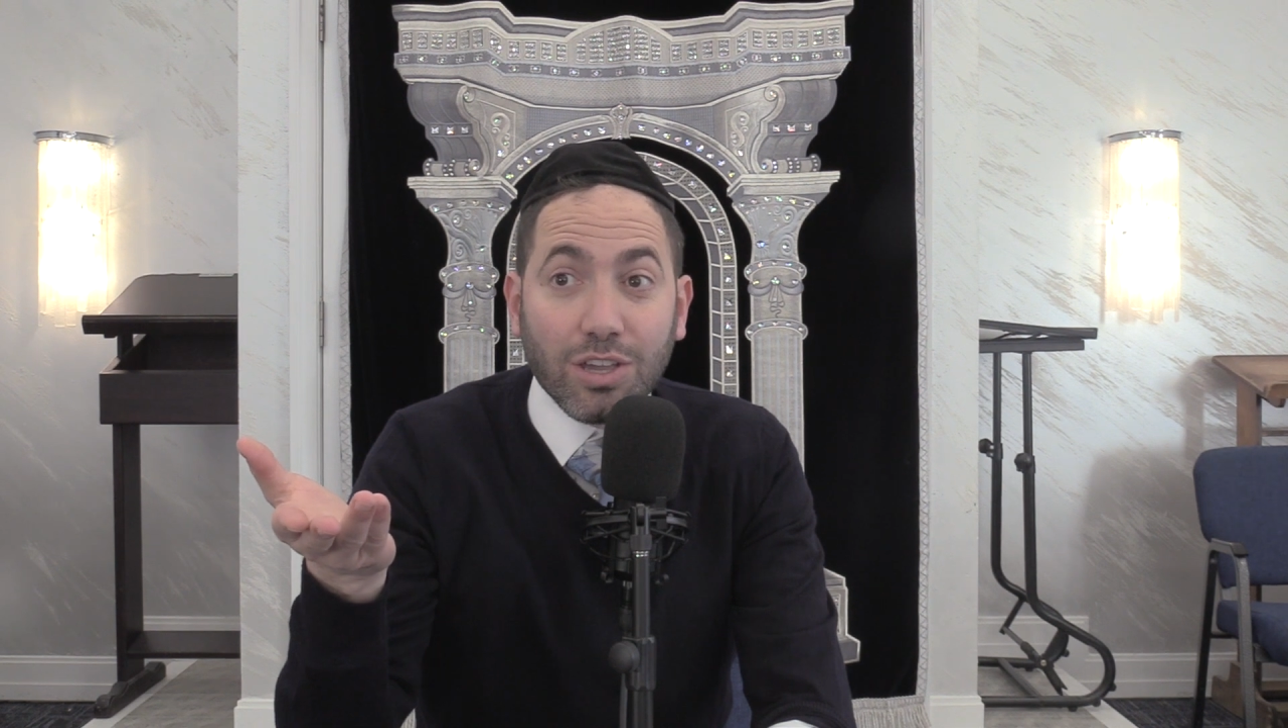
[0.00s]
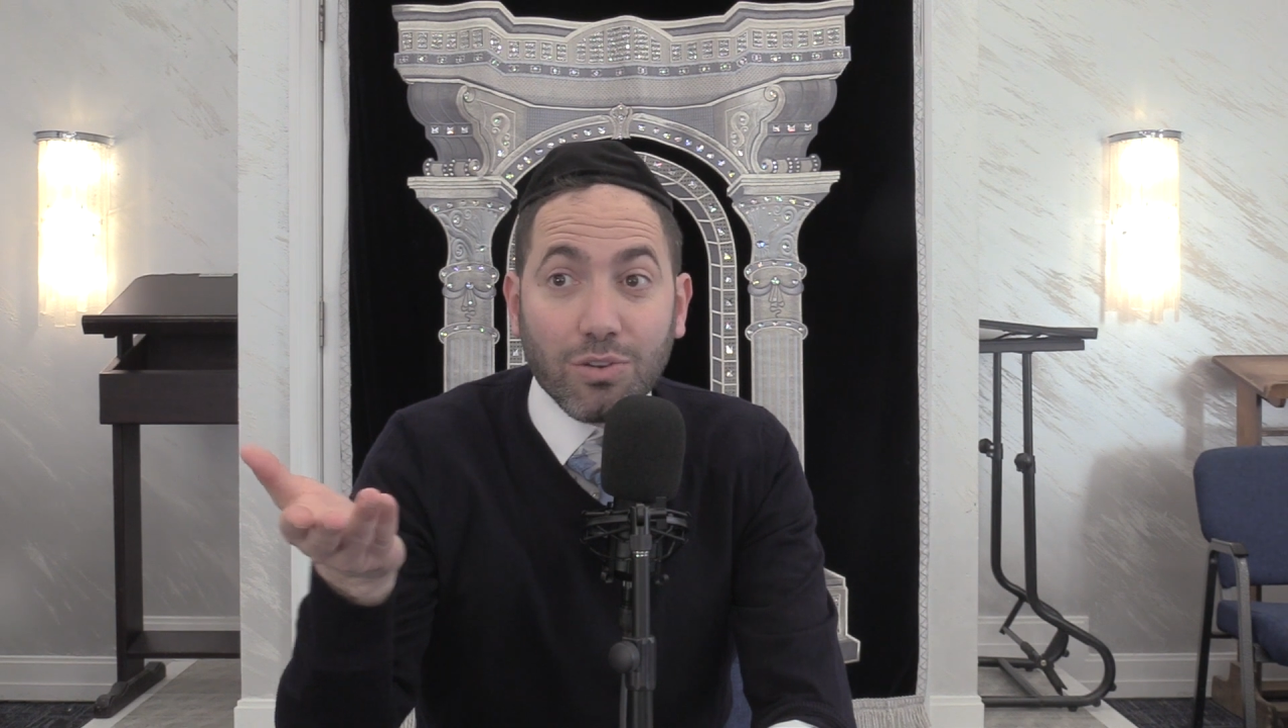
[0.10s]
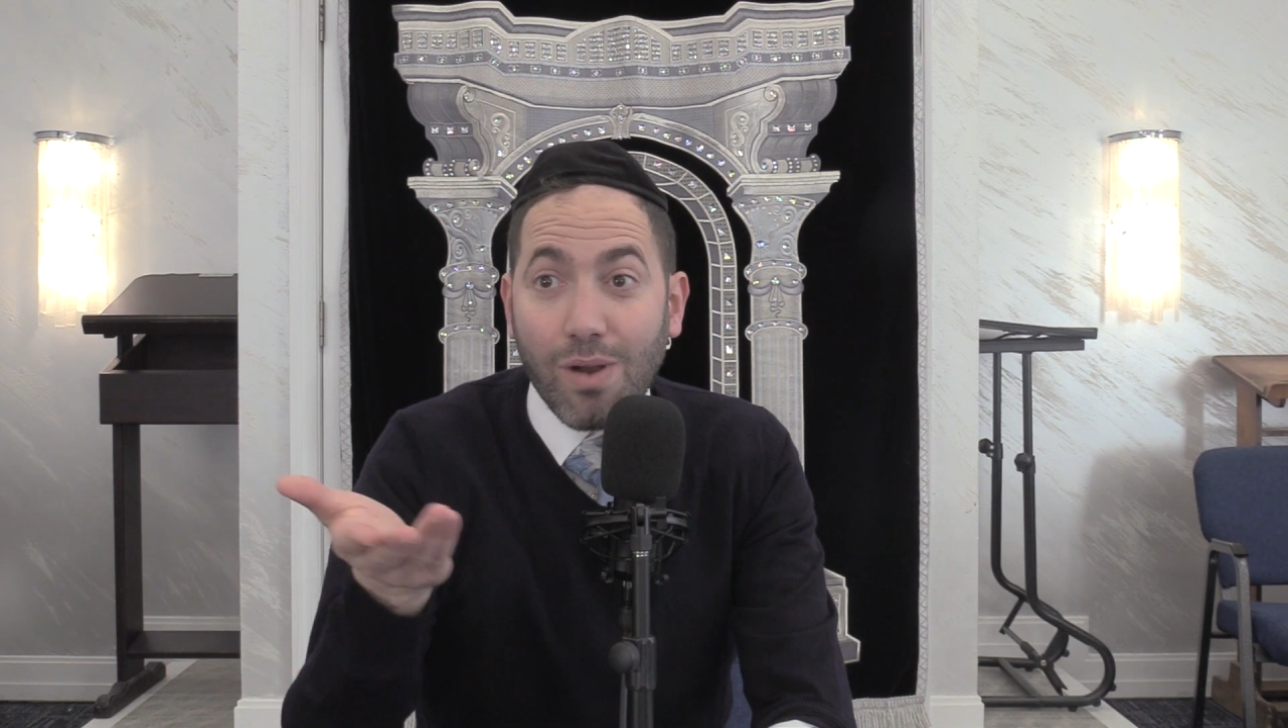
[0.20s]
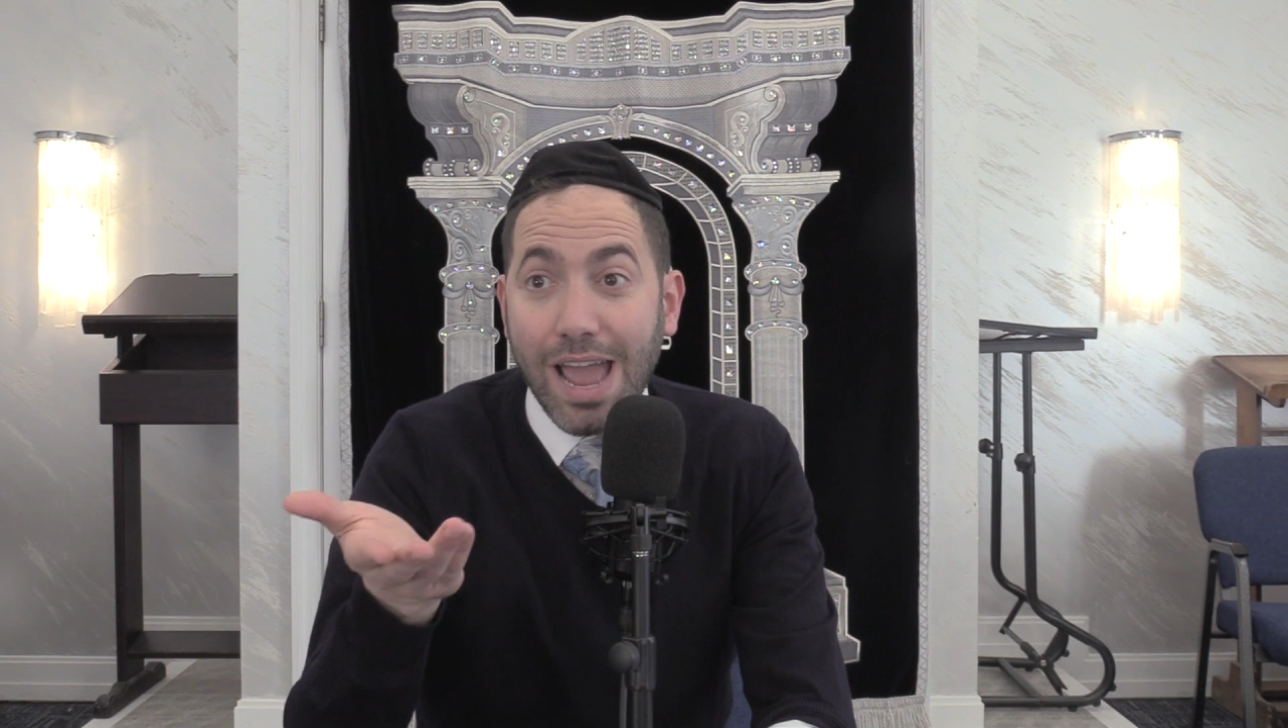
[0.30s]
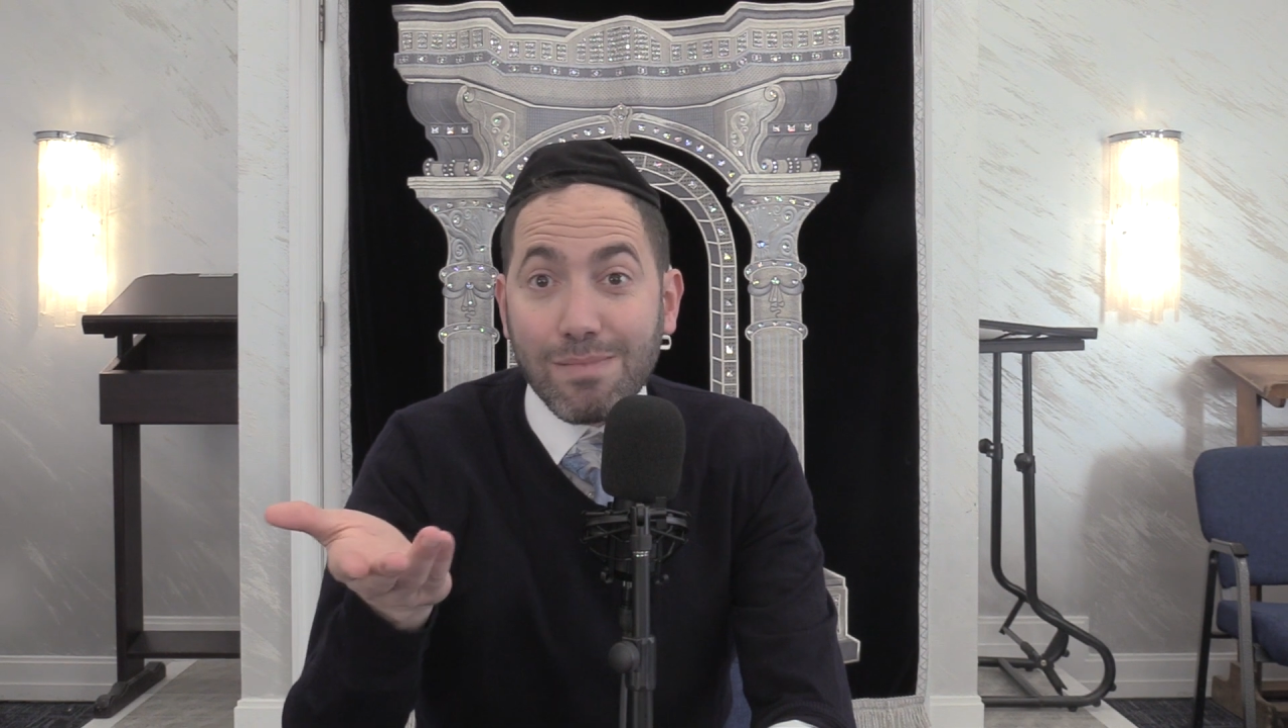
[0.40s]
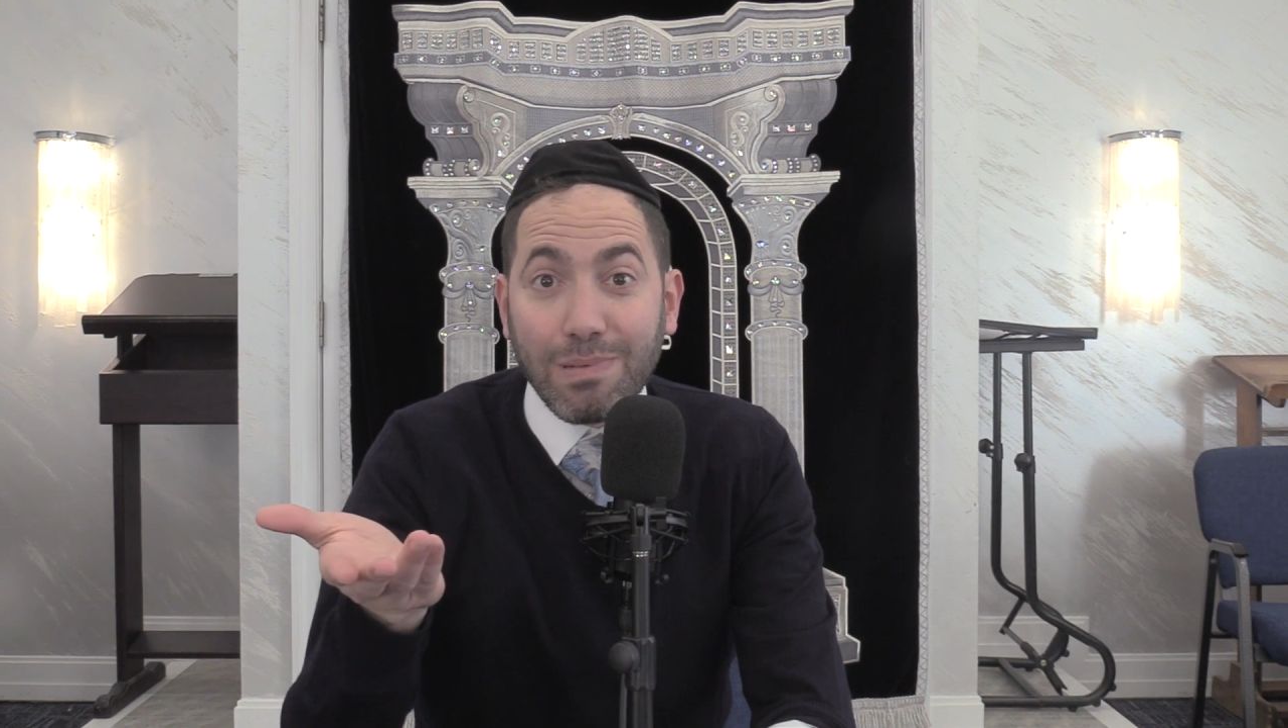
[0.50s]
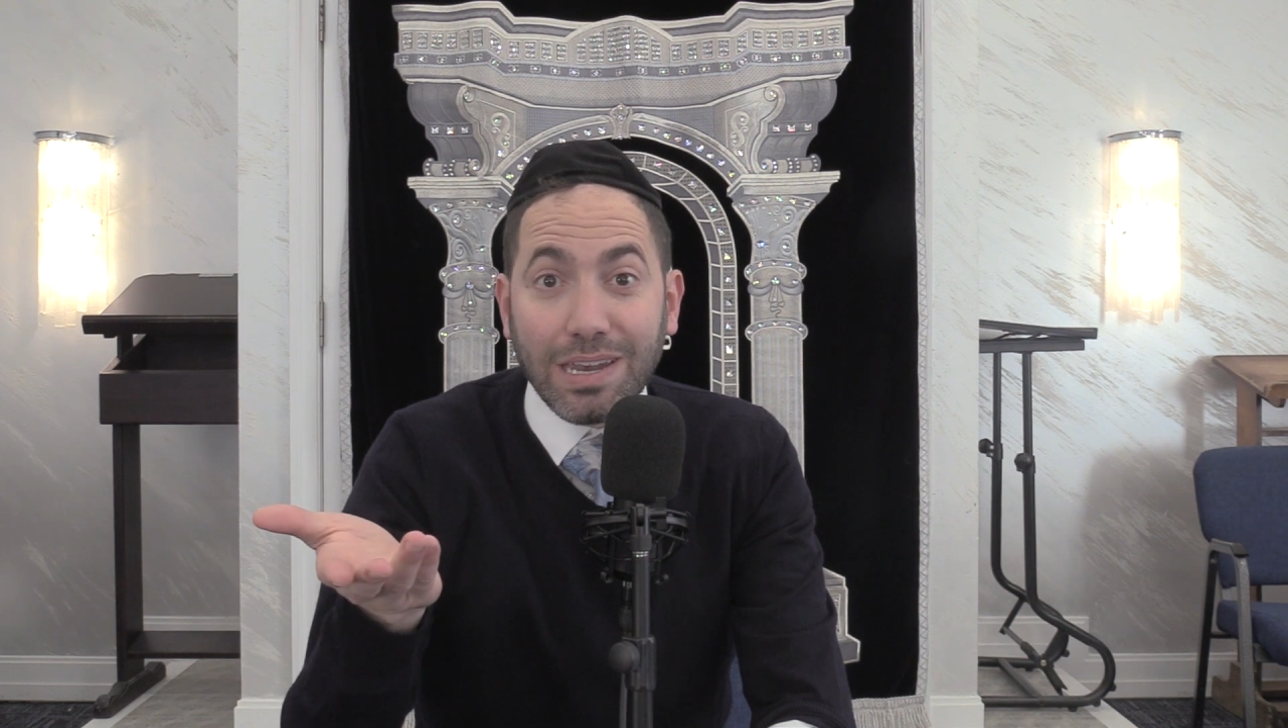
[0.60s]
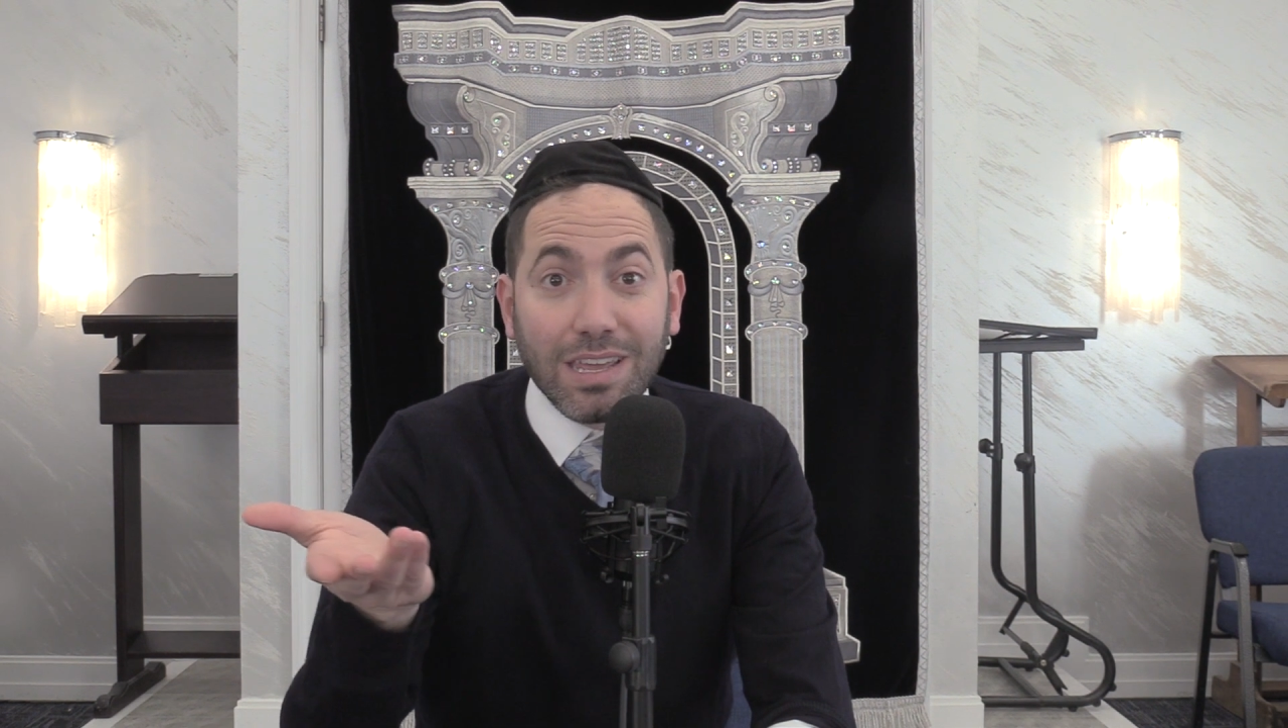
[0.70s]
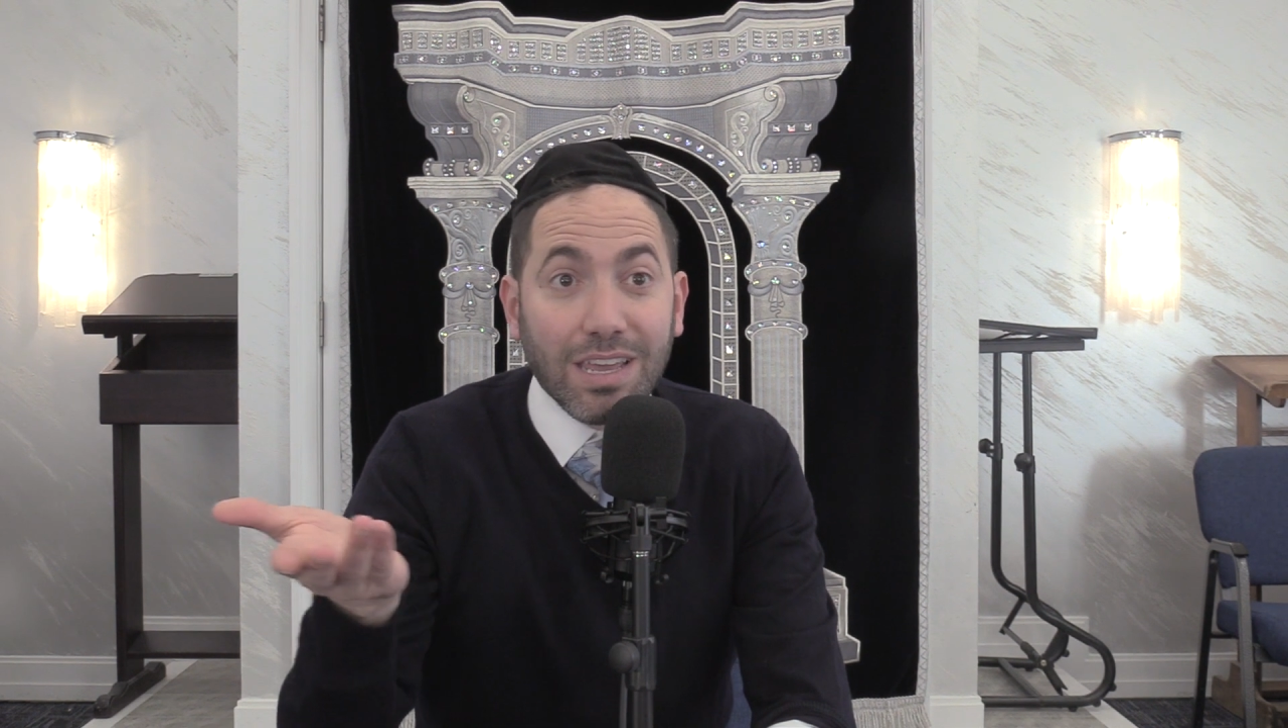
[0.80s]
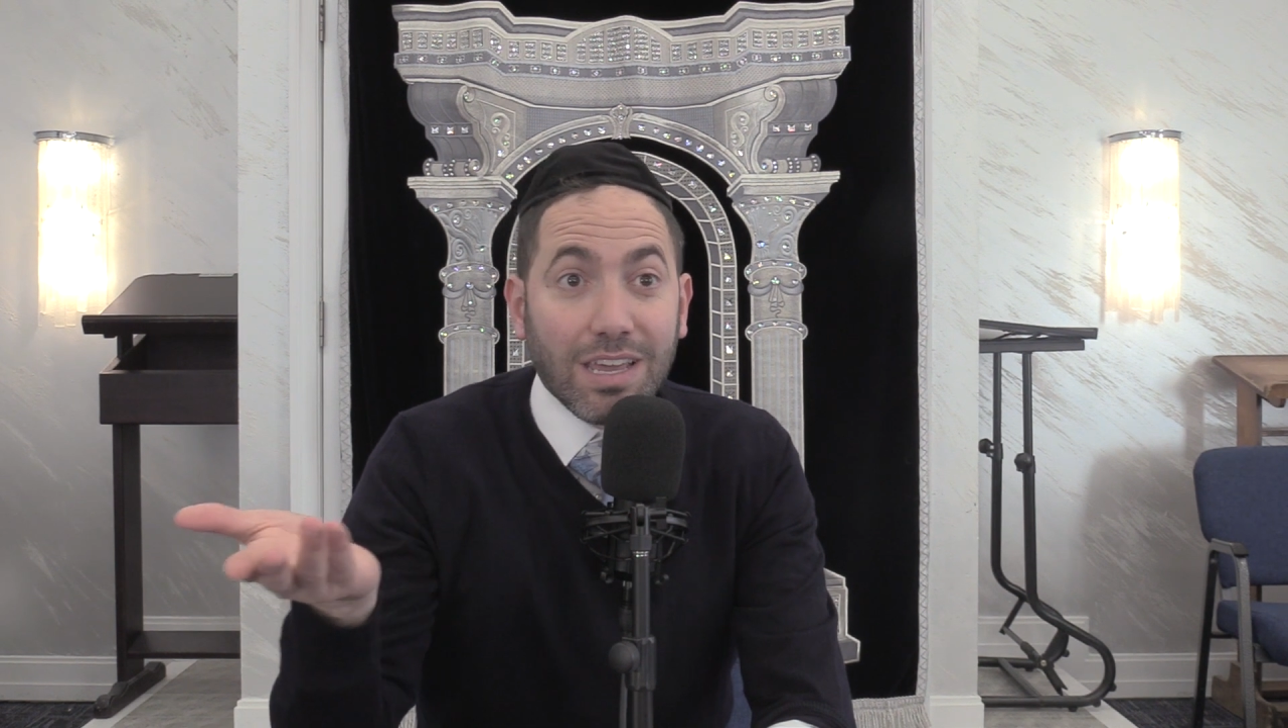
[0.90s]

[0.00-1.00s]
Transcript: you're right, but